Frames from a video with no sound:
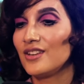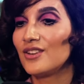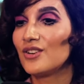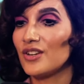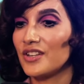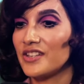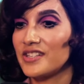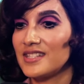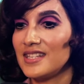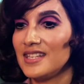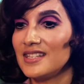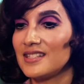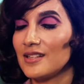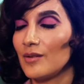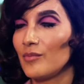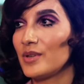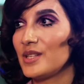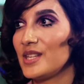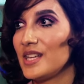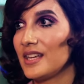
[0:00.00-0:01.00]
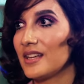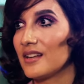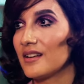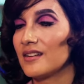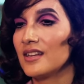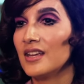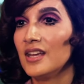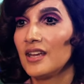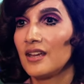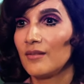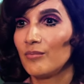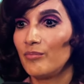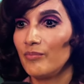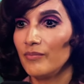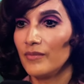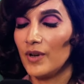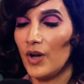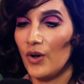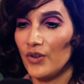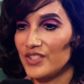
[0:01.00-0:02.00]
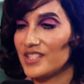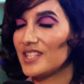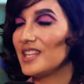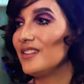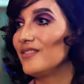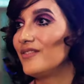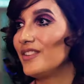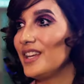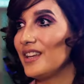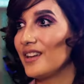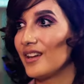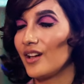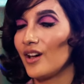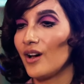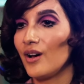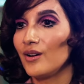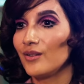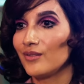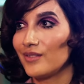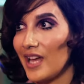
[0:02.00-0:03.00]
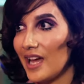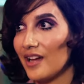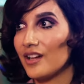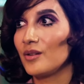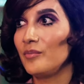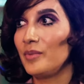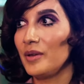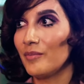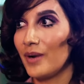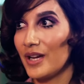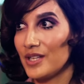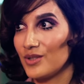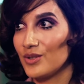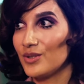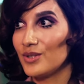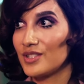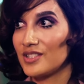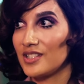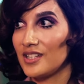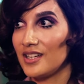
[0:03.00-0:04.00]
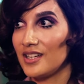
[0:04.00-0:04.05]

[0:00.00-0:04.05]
you've got to see somebody on TV and go, that could be my daughter